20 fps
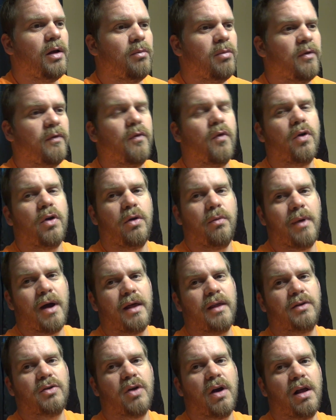before you
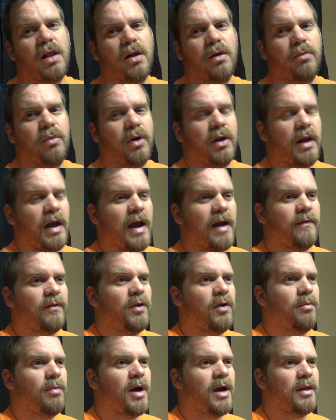buy the trailer, but
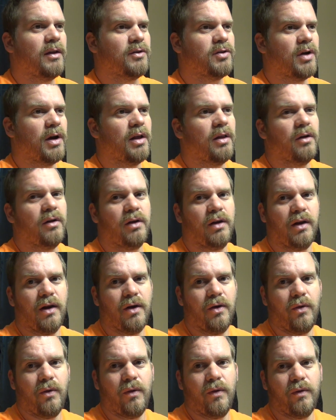after you buy the trailer,
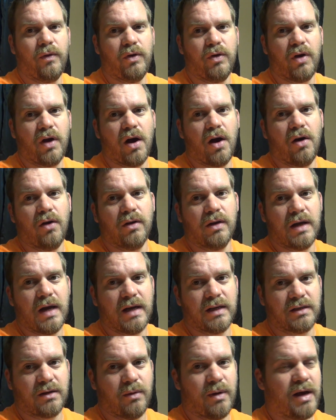you call to
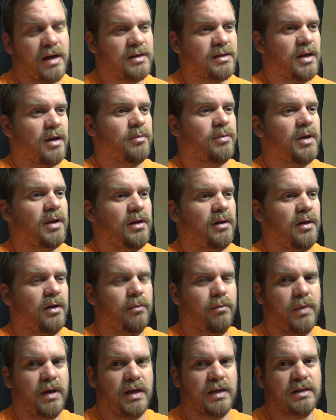ask about something, they're
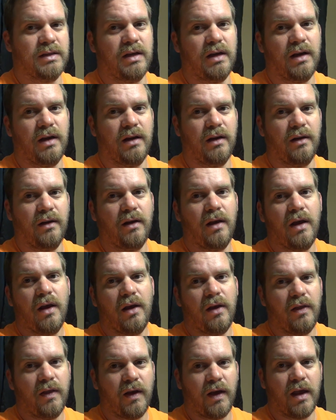busy and
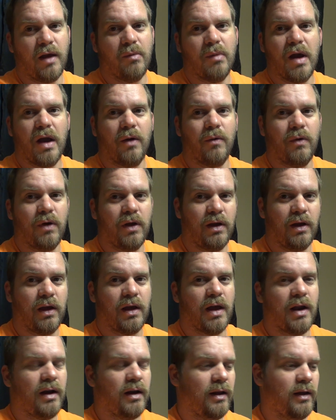they get back with you
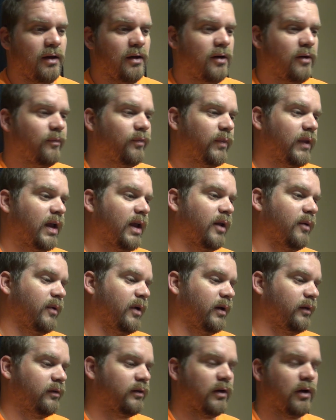kind of deal.
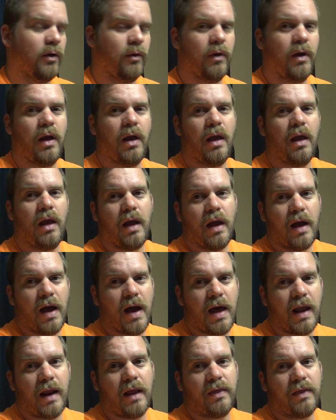Anyway, so
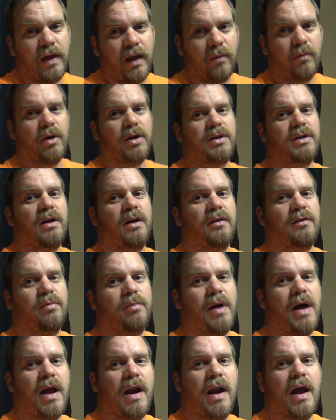I didn't think much else
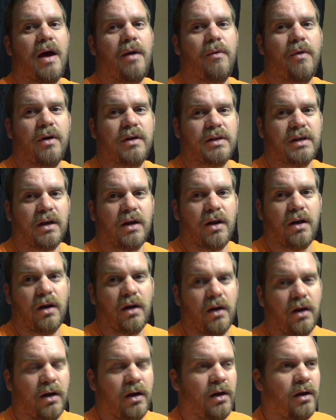about it. I wasn't
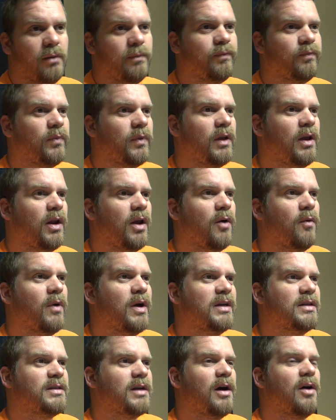gonna,
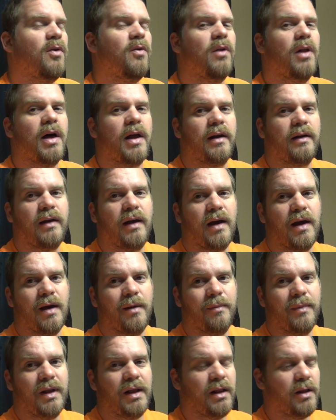waste a whole lot of
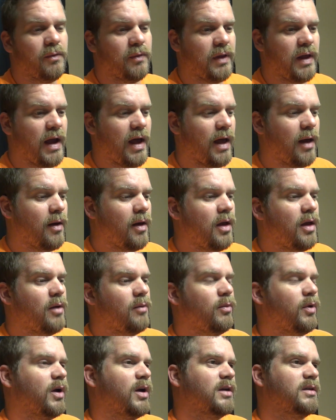time dealing with that,
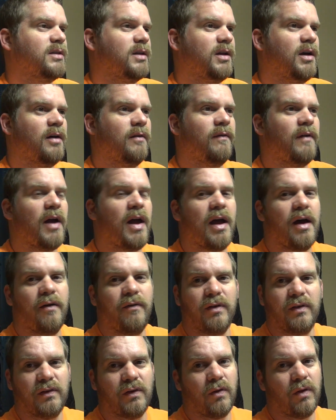because the dump
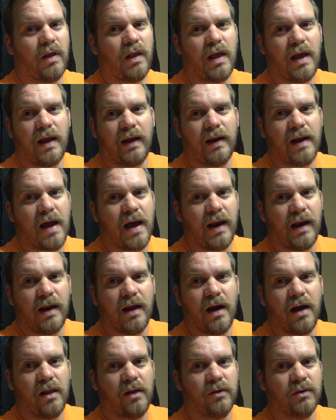valve is only like $90
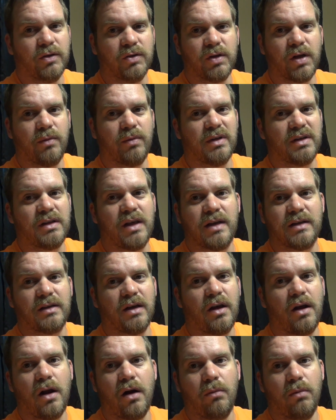or something. It's less
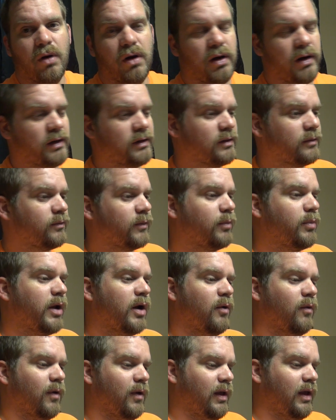than $100,
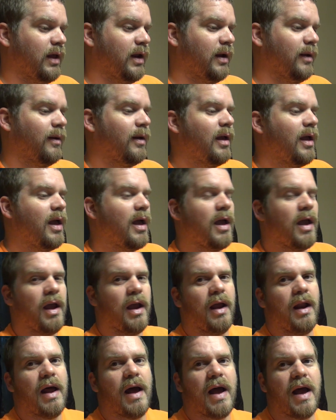depending on where you get it.
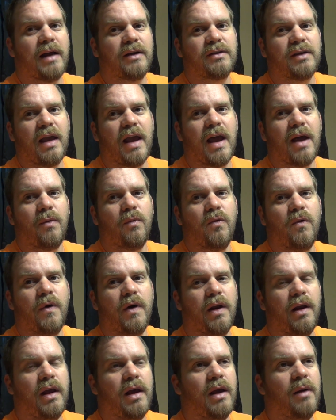And I actually had
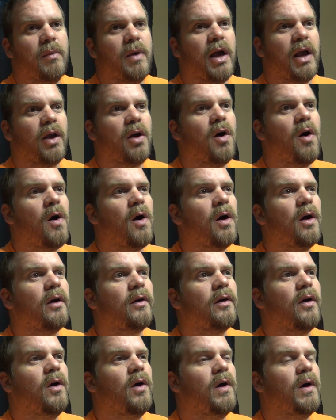one in my
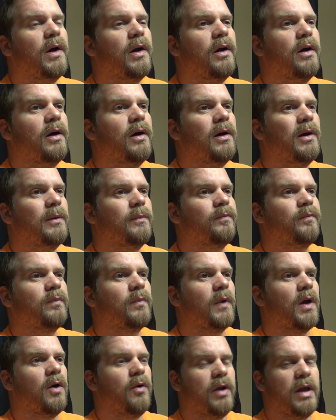cart on
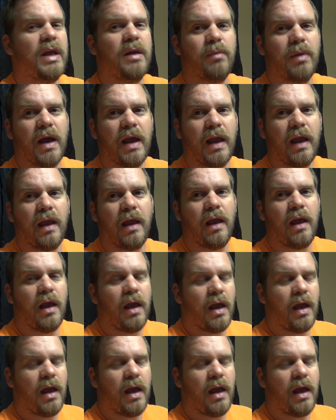eBay.